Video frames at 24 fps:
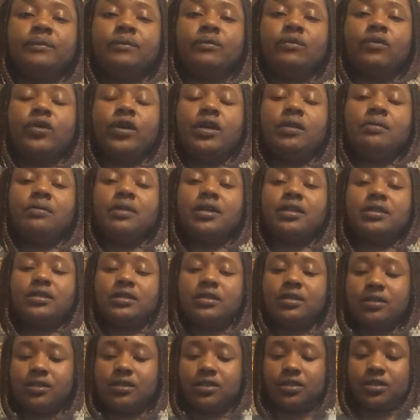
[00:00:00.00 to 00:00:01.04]
One
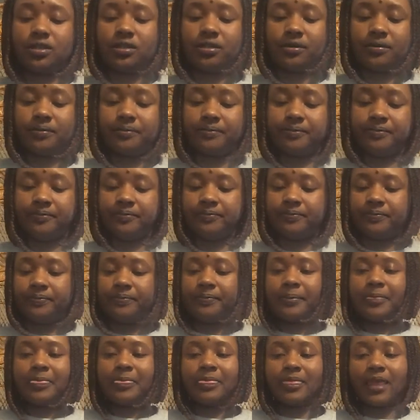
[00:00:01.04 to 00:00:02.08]
message.
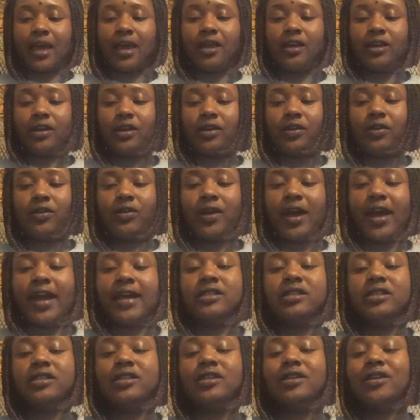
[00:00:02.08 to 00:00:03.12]
Thank you.
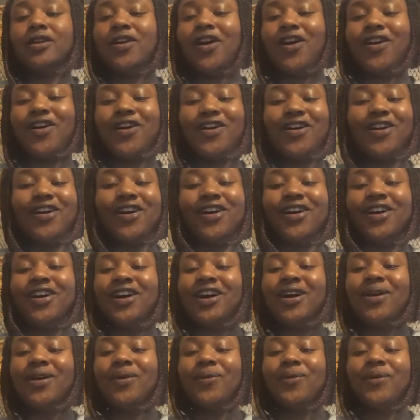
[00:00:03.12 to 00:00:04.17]
Answer the call.
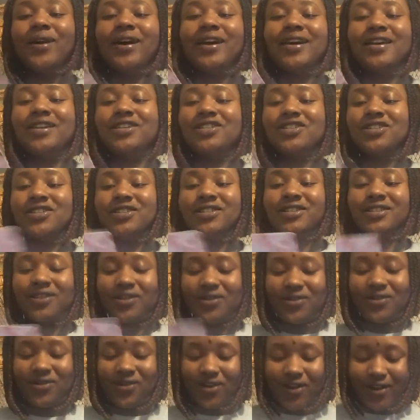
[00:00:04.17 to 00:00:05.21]
What is your
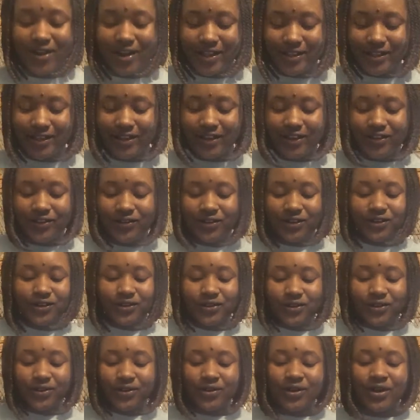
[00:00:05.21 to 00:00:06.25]
soul calling you to
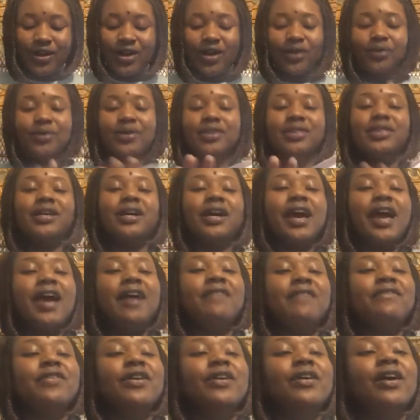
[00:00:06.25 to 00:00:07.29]
do? With the
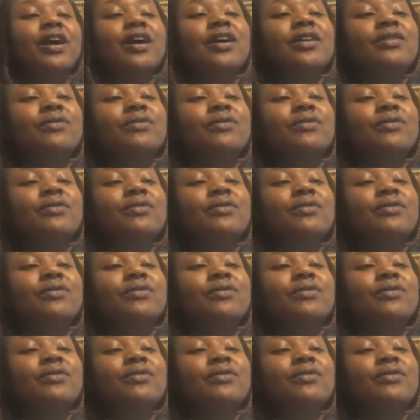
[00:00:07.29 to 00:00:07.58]
ever